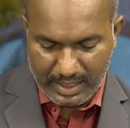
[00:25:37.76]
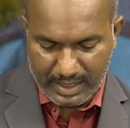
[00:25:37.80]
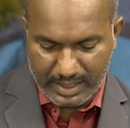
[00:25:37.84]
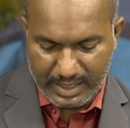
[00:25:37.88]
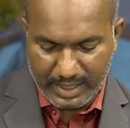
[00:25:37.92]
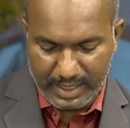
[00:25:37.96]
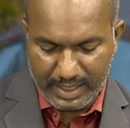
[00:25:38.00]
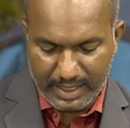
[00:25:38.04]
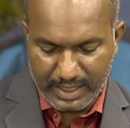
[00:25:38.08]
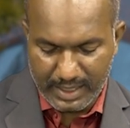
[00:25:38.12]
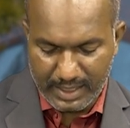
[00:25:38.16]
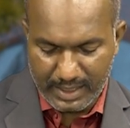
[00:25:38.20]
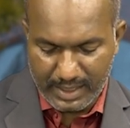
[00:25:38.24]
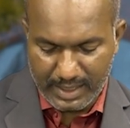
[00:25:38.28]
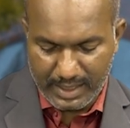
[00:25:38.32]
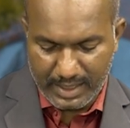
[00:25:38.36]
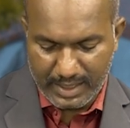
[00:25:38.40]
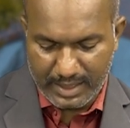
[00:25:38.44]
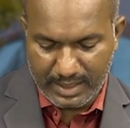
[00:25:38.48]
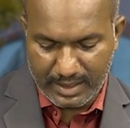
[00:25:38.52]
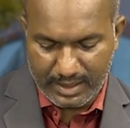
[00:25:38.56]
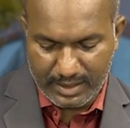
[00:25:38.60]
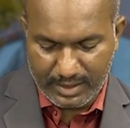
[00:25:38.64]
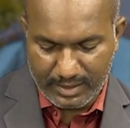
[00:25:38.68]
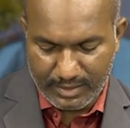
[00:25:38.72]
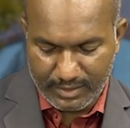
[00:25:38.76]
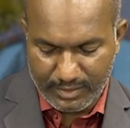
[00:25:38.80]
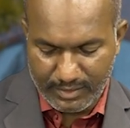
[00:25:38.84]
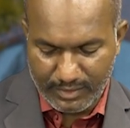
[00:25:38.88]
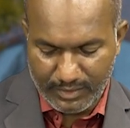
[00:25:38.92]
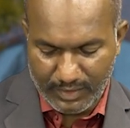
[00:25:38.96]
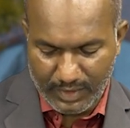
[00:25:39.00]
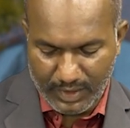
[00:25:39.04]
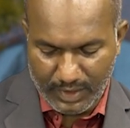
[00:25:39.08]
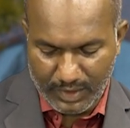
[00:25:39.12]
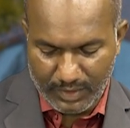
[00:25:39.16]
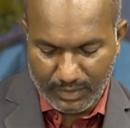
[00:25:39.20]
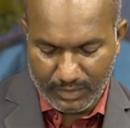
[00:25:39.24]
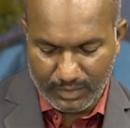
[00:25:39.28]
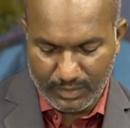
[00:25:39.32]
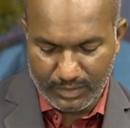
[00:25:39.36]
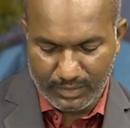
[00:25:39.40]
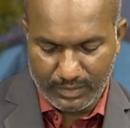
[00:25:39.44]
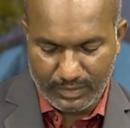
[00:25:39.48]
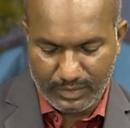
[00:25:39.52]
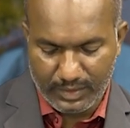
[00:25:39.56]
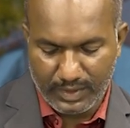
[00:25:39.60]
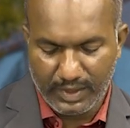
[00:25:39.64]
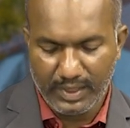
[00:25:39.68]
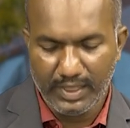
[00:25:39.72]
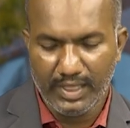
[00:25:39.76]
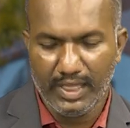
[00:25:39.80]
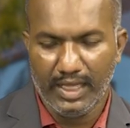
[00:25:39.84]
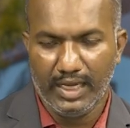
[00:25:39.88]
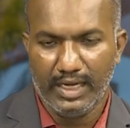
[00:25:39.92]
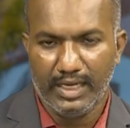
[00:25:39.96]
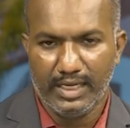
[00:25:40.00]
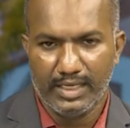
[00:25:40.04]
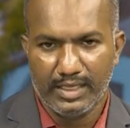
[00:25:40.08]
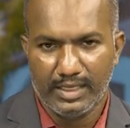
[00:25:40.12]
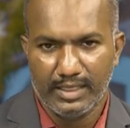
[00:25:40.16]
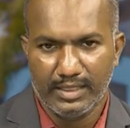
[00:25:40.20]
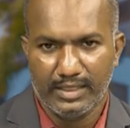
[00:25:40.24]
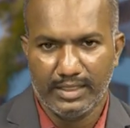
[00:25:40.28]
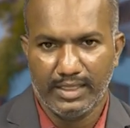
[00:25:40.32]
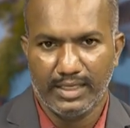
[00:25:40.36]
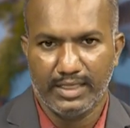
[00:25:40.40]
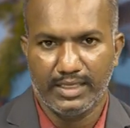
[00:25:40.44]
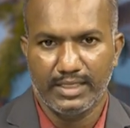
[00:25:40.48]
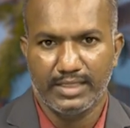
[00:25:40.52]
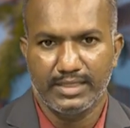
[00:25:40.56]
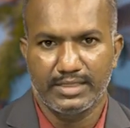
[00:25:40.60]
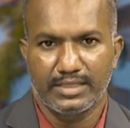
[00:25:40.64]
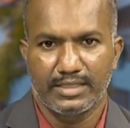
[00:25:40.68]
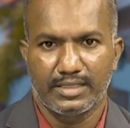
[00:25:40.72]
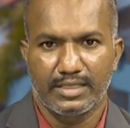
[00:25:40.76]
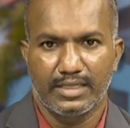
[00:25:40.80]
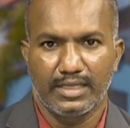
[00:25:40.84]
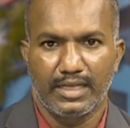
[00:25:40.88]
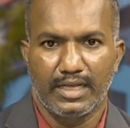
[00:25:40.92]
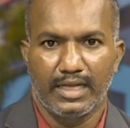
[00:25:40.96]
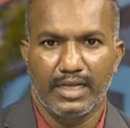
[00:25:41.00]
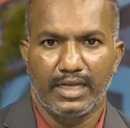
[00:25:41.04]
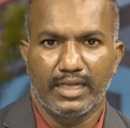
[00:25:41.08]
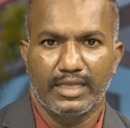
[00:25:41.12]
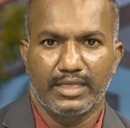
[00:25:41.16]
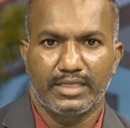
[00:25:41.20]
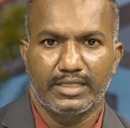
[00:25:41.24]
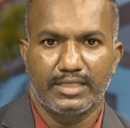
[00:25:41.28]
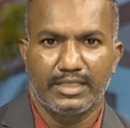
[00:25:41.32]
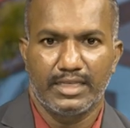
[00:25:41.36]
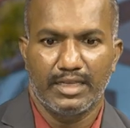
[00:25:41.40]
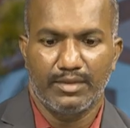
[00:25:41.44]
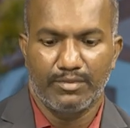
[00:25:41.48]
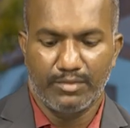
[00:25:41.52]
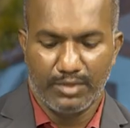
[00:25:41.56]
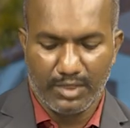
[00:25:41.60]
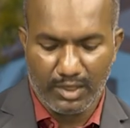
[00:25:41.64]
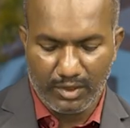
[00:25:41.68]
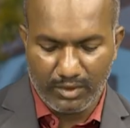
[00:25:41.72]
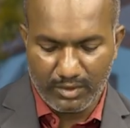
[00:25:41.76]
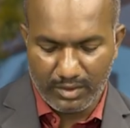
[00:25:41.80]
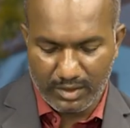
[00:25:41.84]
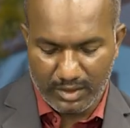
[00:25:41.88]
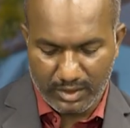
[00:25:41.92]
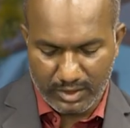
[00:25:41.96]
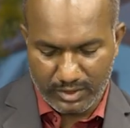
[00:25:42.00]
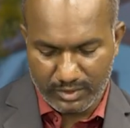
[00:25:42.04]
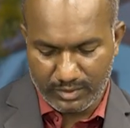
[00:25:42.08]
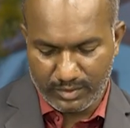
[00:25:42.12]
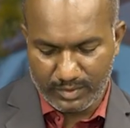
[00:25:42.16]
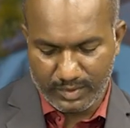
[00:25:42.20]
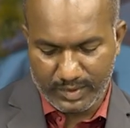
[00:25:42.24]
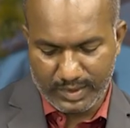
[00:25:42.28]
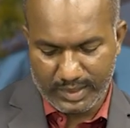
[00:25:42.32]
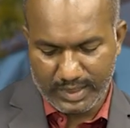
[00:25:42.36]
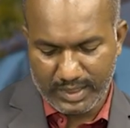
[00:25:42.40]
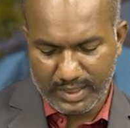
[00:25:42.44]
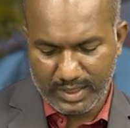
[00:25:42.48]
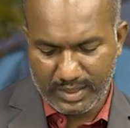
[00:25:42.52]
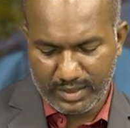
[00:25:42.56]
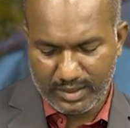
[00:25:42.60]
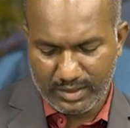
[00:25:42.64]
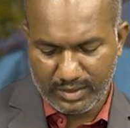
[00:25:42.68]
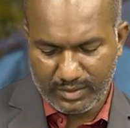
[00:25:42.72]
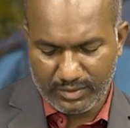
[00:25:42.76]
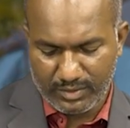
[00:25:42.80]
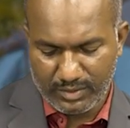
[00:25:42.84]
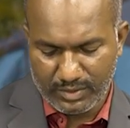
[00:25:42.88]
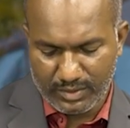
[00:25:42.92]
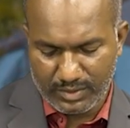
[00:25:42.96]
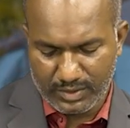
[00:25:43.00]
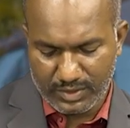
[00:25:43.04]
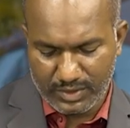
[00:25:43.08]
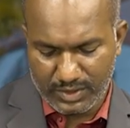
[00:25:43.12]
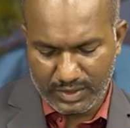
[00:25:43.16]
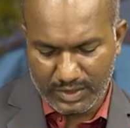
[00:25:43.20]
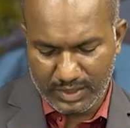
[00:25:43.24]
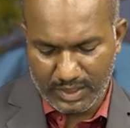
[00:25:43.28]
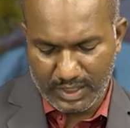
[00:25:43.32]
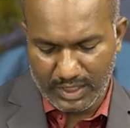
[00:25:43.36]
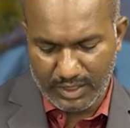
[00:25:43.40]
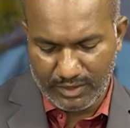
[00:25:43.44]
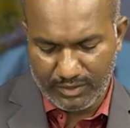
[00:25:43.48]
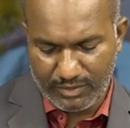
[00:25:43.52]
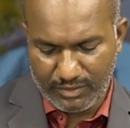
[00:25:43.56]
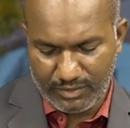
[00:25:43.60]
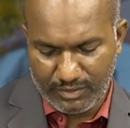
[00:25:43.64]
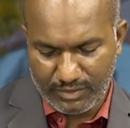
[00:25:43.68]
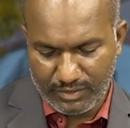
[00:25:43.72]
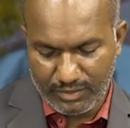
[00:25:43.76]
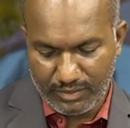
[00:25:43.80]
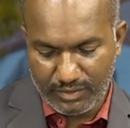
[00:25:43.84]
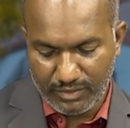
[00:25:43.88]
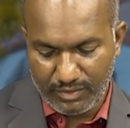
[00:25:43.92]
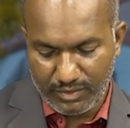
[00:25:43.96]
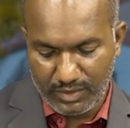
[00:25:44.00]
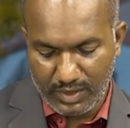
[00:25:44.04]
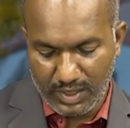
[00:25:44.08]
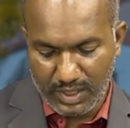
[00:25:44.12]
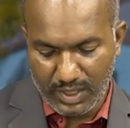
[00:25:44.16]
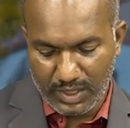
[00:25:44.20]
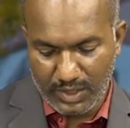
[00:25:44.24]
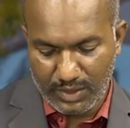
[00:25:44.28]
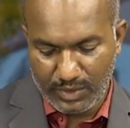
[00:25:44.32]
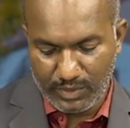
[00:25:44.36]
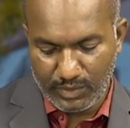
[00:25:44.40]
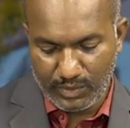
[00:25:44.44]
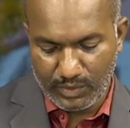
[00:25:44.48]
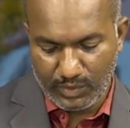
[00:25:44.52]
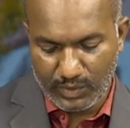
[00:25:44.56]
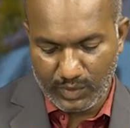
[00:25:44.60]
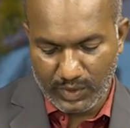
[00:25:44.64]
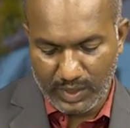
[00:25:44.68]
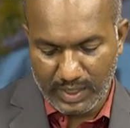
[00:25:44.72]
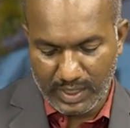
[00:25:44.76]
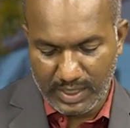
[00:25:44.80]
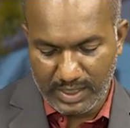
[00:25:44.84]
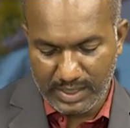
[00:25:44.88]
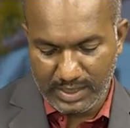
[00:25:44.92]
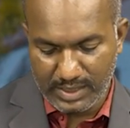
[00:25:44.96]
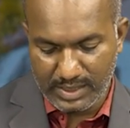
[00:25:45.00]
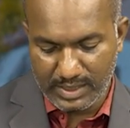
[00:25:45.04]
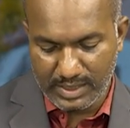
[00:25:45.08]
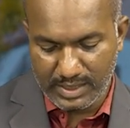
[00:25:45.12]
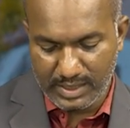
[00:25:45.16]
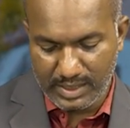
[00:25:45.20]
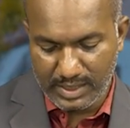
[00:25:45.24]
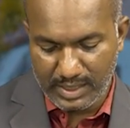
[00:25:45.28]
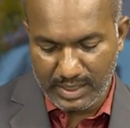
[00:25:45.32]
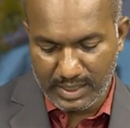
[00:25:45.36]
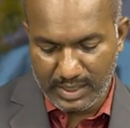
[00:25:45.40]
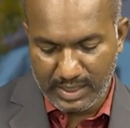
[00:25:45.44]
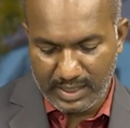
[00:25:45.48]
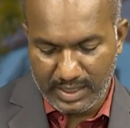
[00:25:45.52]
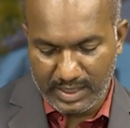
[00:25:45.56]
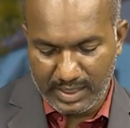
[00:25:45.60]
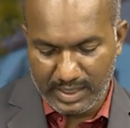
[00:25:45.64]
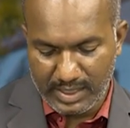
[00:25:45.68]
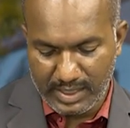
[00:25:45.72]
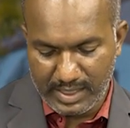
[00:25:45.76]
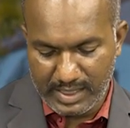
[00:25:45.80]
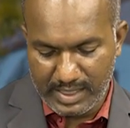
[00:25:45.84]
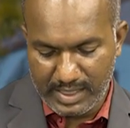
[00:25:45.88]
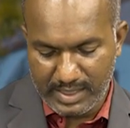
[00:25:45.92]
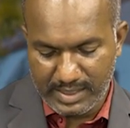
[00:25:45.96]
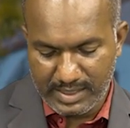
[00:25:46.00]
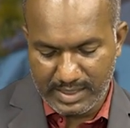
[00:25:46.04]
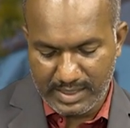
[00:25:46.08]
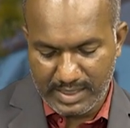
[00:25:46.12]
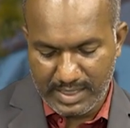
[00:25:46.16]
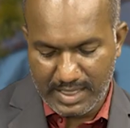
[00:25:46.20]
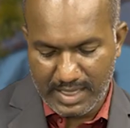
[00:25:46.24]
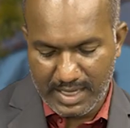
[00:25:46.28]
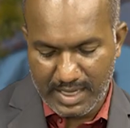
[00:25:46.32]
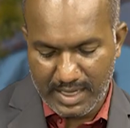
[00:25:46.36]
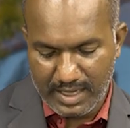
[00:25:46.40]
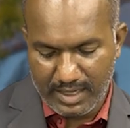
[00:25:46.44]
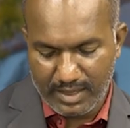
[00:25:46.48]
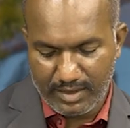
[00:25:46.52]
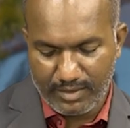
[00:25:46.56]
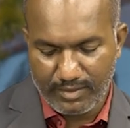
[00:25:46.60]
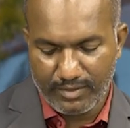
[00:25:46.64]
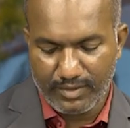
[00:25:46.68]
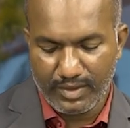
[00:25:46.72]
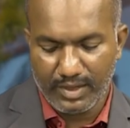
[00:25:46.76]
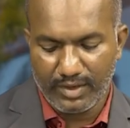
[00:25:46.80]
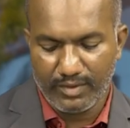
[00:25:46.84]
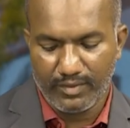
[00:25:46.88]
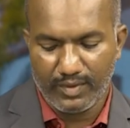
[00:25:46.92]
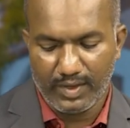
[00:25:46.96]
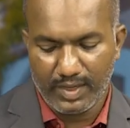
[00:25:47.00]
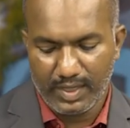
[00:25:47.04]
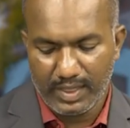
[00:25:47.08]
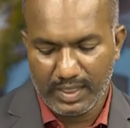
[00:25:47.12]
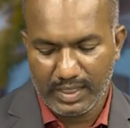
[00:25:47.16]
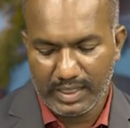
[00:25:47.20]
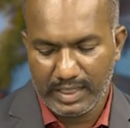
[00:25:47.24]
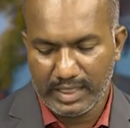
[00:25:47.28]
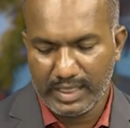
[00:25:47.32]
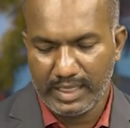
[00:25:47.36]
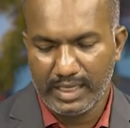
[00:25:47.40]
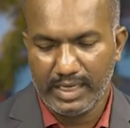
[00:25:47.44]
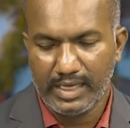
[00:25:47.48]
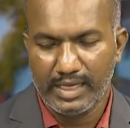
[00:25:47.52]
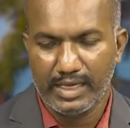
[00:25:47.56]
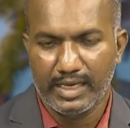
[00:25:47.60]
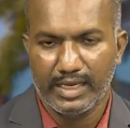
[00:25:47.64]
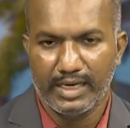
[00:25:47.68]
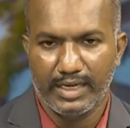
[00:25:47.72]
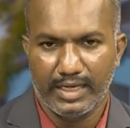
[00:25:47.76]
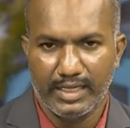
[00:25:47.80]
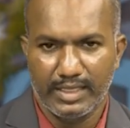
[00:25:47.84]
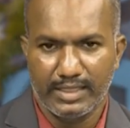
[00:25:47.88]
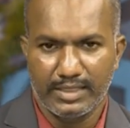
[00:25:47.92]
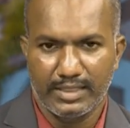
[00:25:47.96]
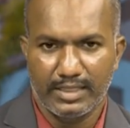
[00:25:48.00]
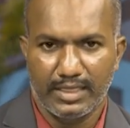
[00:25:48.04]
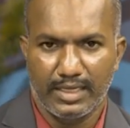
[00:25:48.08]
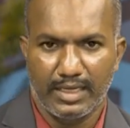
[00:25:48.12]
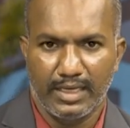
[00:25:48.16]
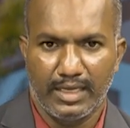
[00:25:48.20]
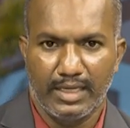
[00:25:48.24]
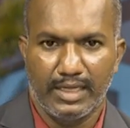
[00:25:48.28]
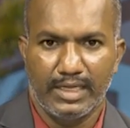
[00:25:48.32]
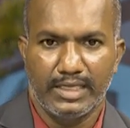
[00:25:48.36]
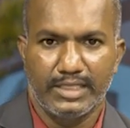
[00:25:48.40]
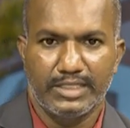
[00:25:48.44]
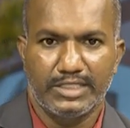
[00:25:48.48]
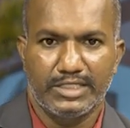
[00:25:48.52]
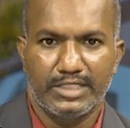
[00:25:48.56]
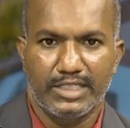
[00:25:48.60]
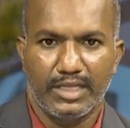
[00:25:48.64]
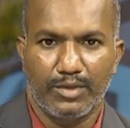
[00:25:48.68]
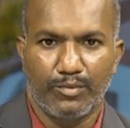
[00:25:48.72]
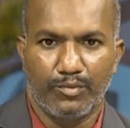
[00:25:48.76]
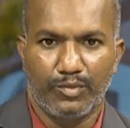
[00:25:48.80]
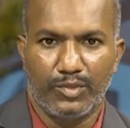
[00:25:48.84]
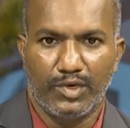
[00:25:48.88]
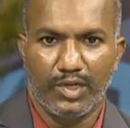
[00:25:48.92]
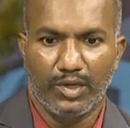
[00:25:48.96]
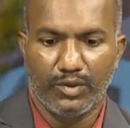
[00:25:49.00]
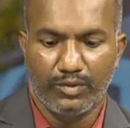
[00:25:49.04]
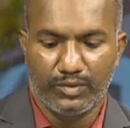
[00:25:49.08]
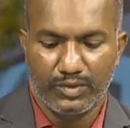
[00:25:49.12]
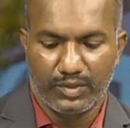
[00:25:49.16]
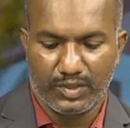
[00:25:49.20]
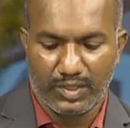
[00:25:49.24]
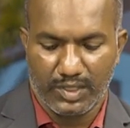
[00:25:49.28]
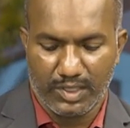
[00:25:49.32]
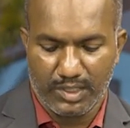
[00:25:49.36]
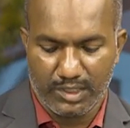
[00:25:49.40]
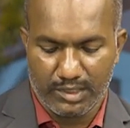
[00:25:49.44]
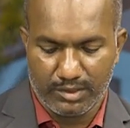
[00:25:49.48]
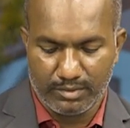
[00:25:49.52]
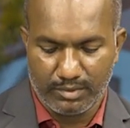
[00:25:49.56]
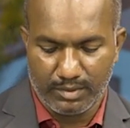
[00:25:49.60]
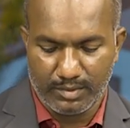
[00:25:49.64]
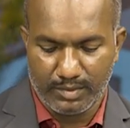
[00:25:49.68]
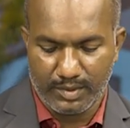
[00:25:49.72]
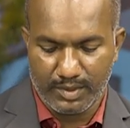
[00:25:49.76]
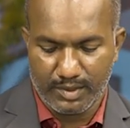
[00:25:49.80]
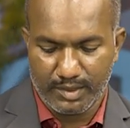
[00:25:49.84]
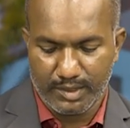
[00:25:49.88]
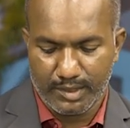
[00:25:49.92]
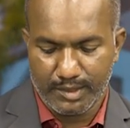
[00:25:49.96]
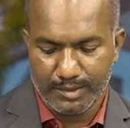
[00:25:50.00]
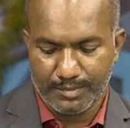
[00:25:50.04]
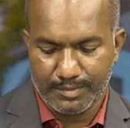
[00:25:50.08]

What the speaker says: greater than V2, then that is step-down transformer. In other words, if V2 is less than V1, then that is step-down transformer.